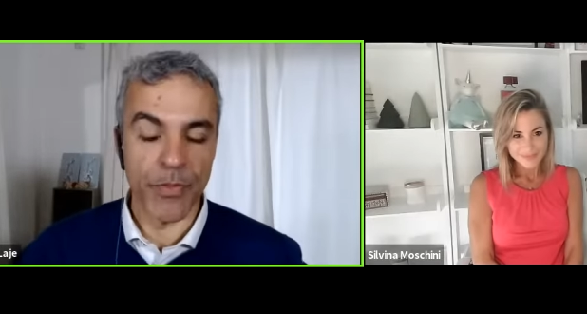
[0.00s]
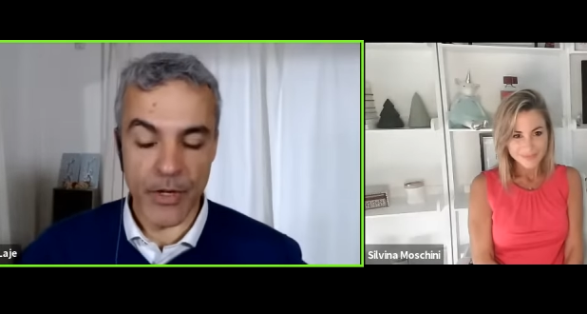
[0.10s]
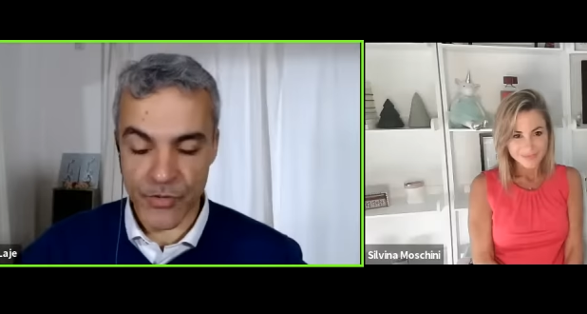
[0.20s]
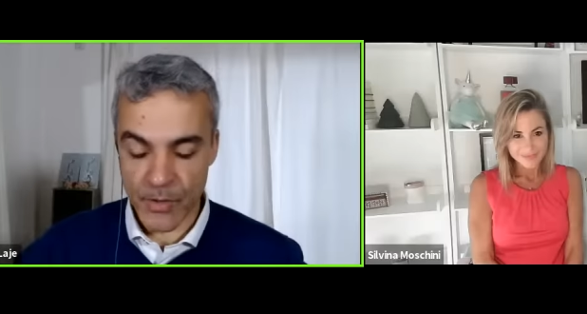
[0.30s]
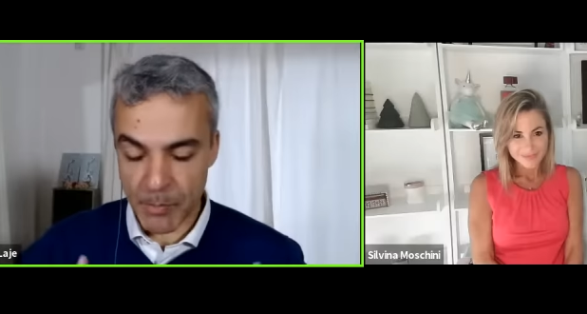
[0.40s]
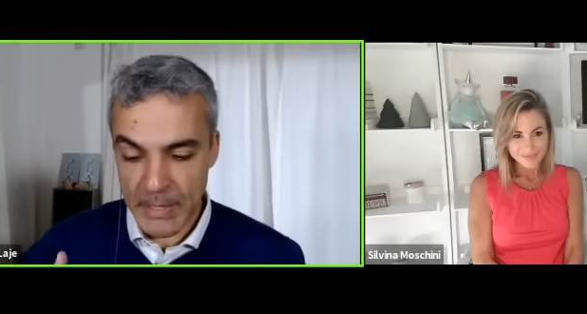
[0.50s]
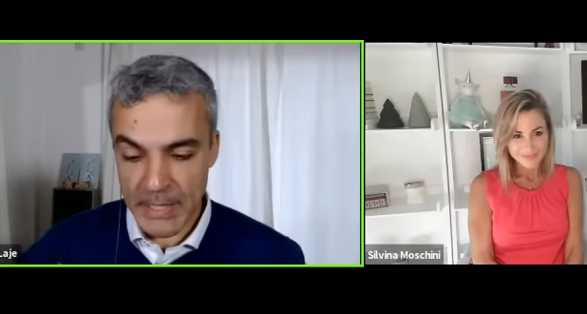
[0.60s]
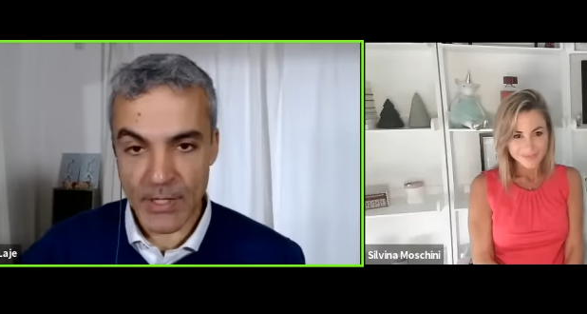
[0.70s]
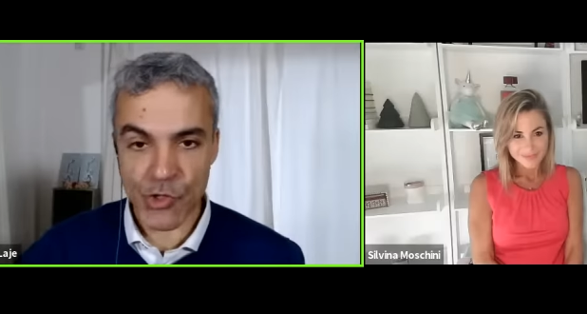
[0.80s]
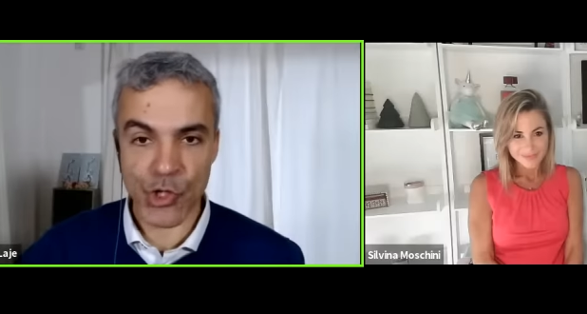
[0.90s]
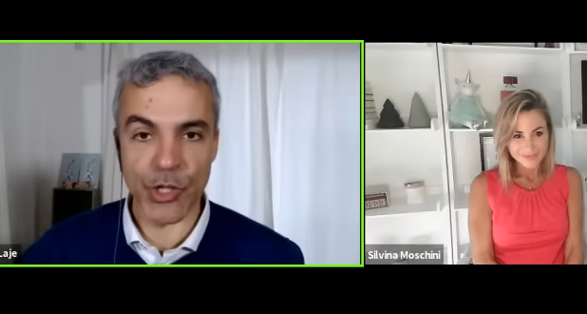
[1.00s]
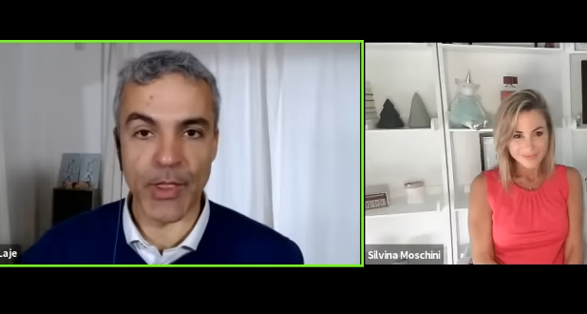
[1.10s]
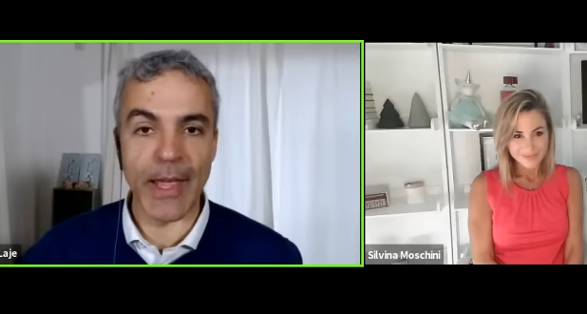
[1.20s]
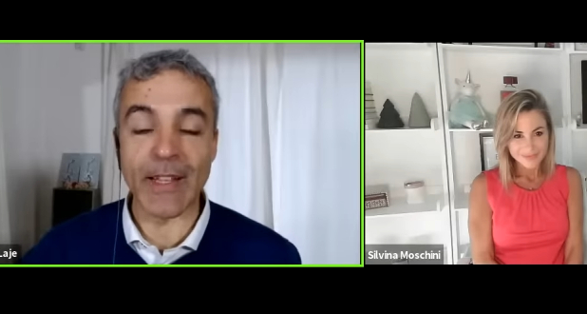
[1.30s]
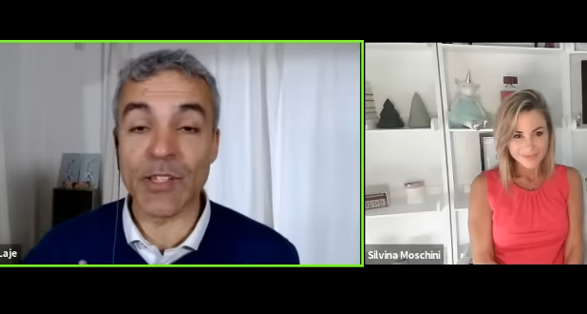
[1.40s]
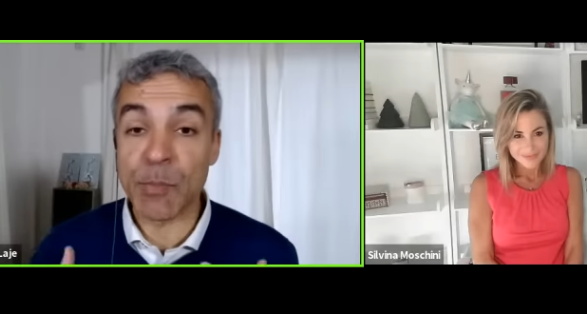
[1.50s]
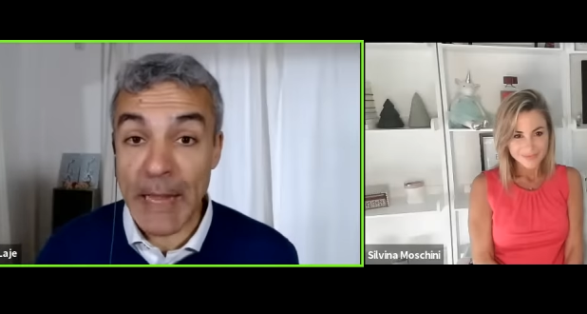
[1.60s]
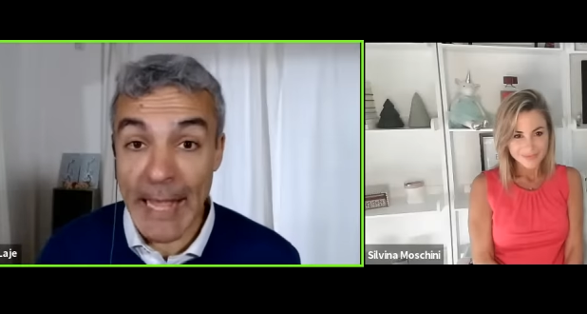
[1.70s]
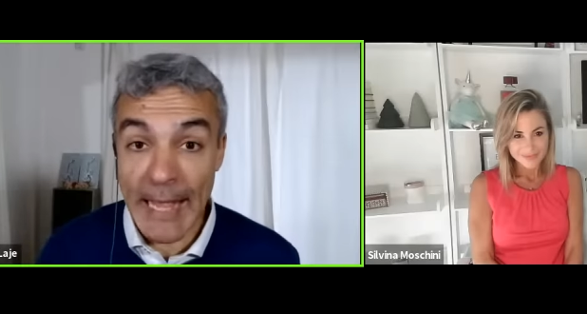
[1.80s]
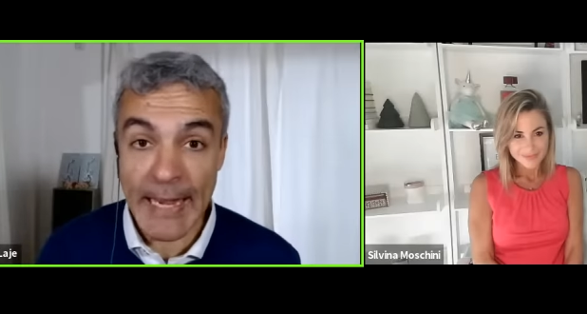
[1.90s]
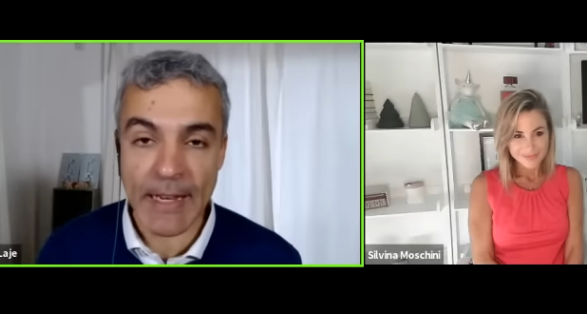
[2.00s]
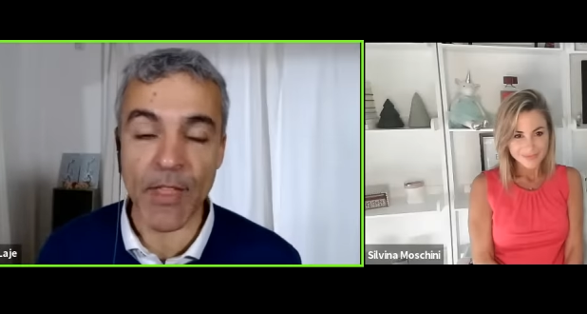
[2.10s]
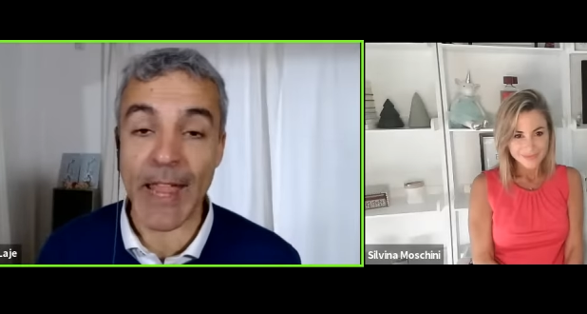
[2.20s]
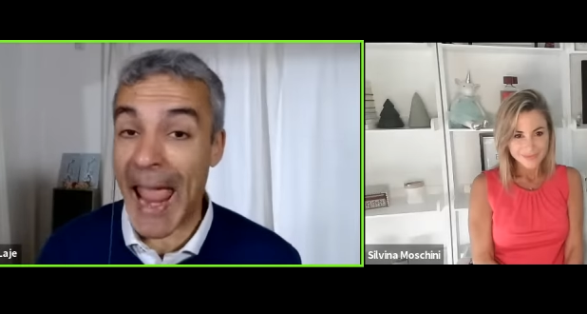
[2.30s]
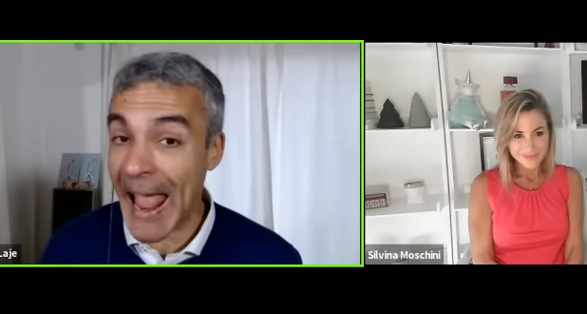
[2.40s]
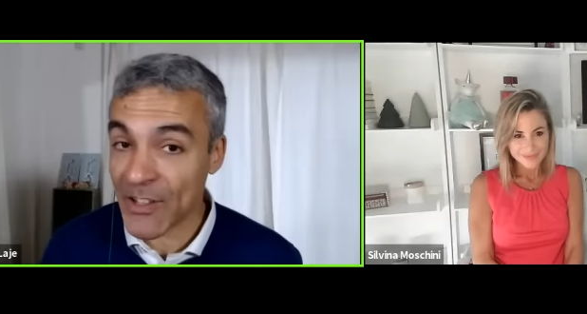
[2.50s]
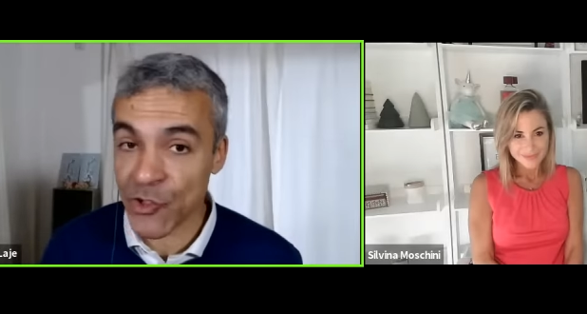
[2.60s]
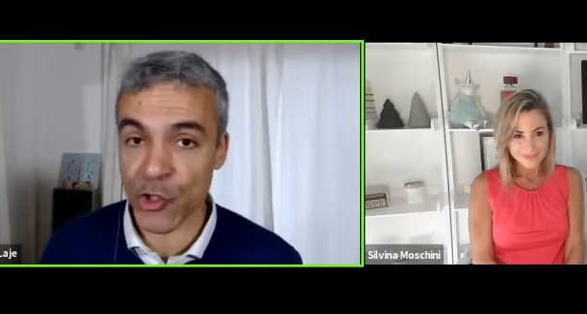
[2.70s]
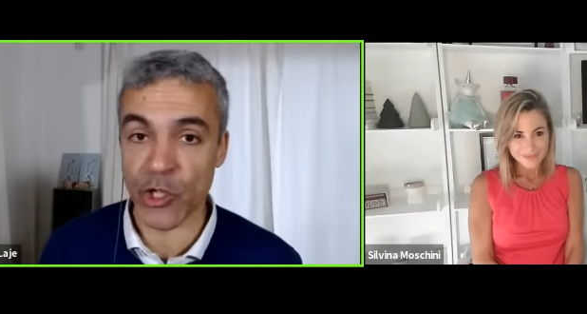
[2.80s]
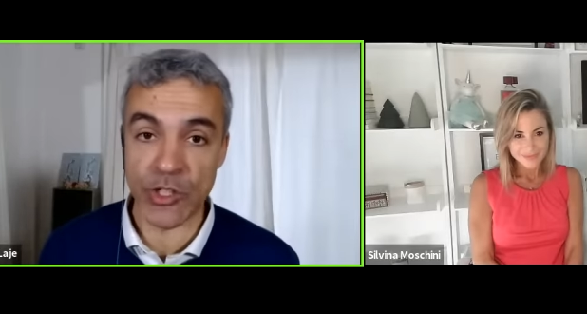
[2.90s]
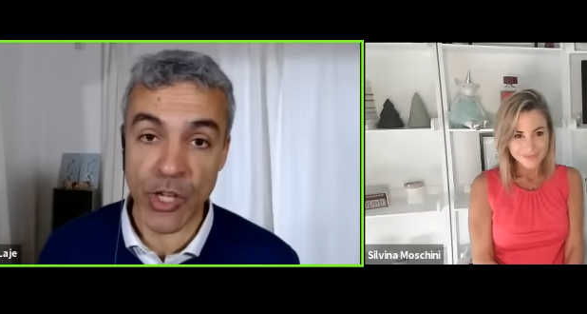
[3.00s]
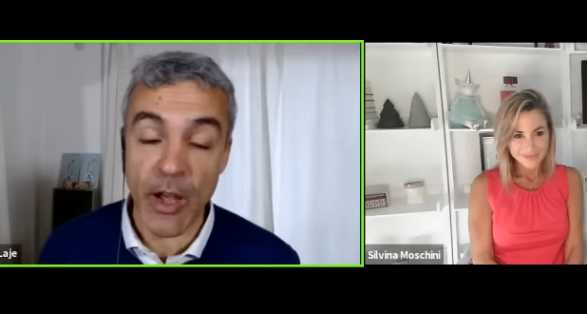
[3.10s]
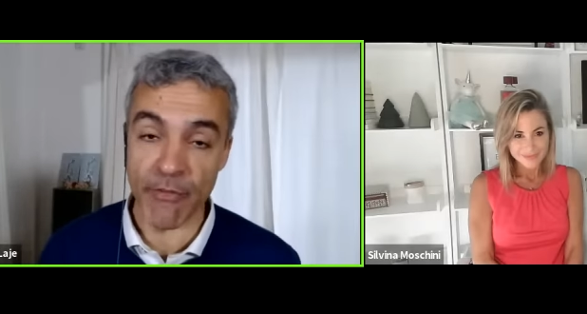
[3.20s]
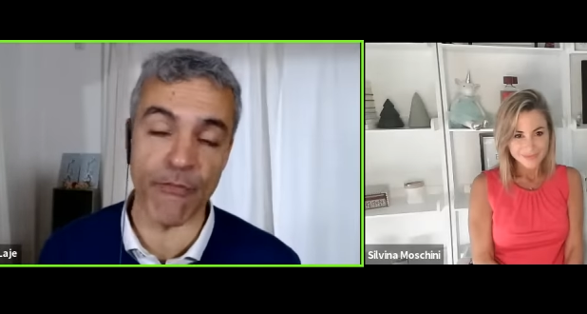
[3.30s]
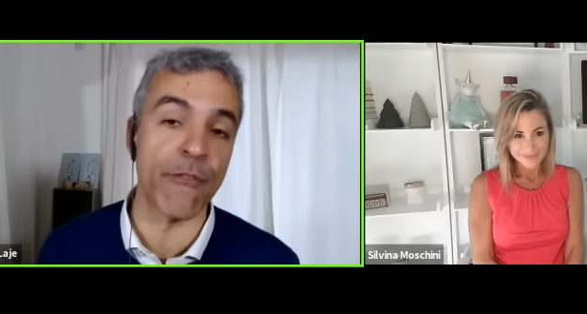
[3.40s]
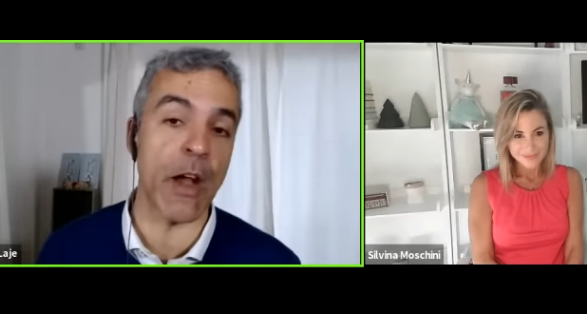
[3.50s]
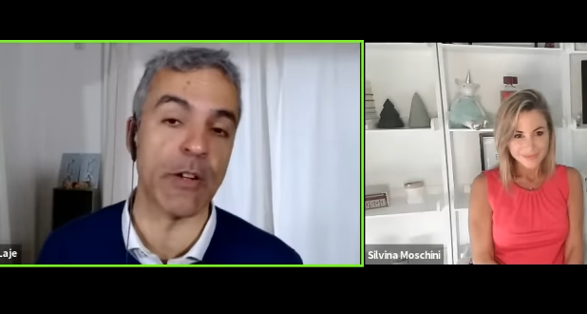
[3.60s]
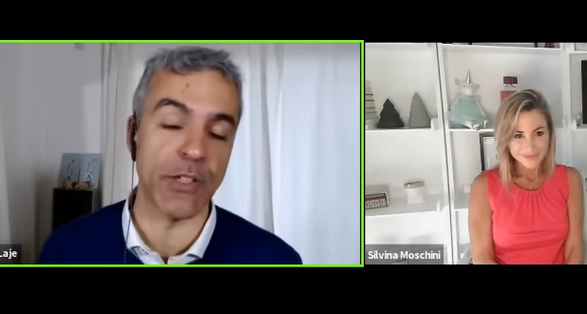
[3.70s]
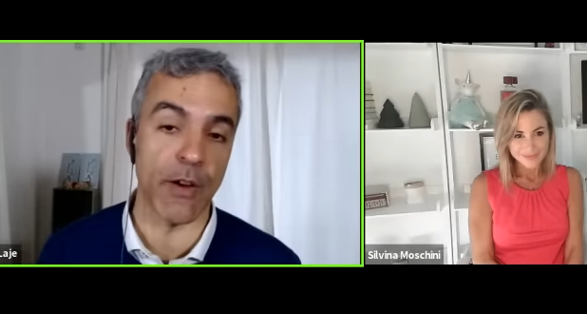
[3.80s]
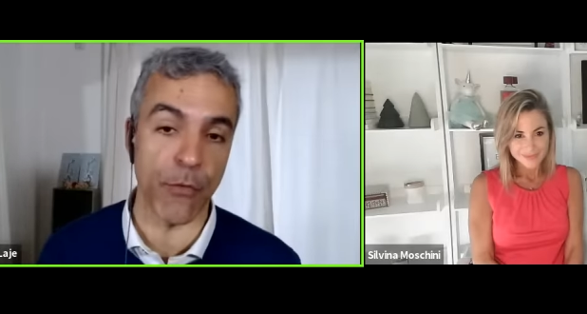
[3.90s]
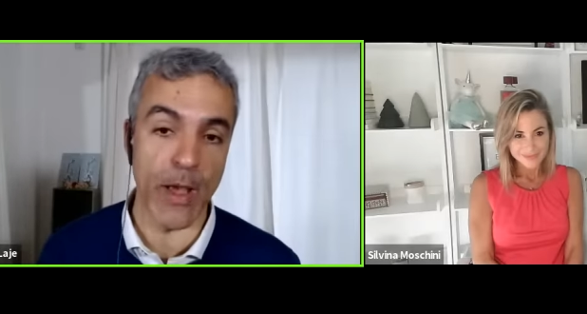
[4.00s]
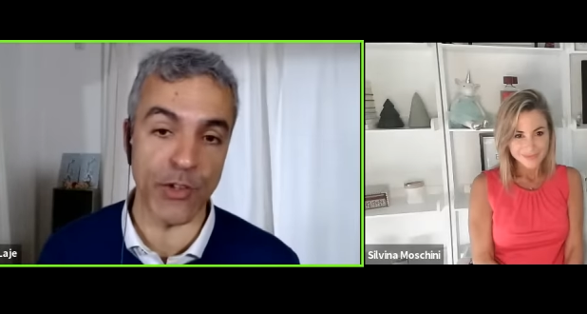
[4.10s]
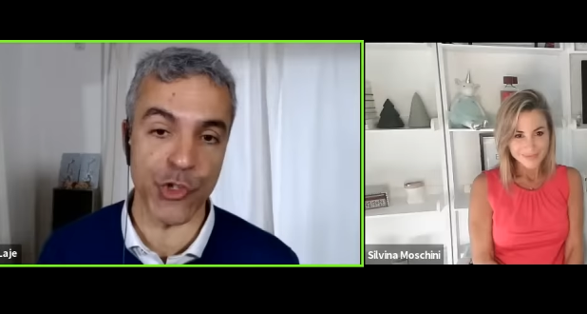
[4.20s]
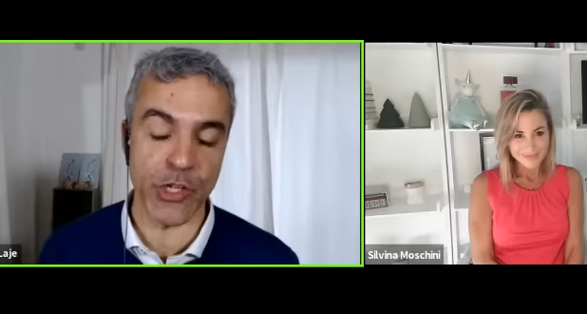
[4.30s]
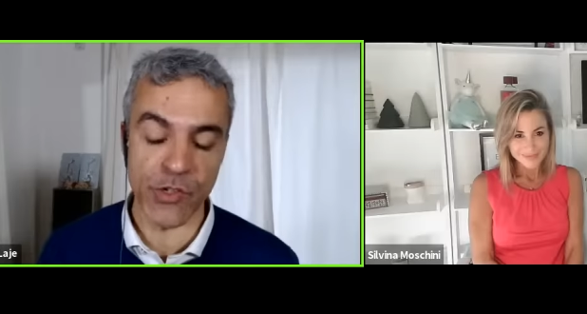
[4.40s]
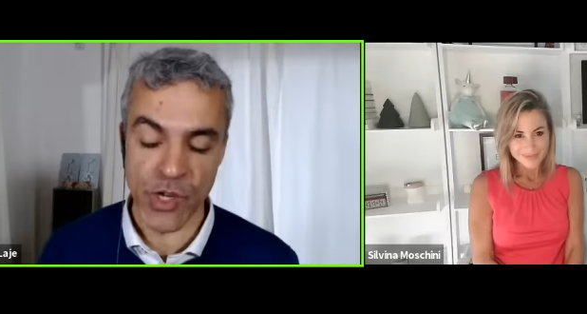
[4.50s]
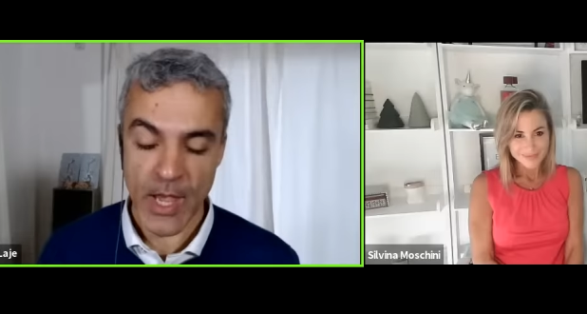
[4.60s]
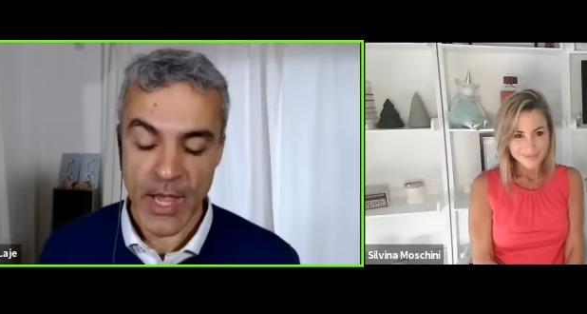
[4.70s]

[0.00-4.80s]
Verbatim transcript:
Speaker 1: There's a pitch, they explain, they answer tough, very tough questions.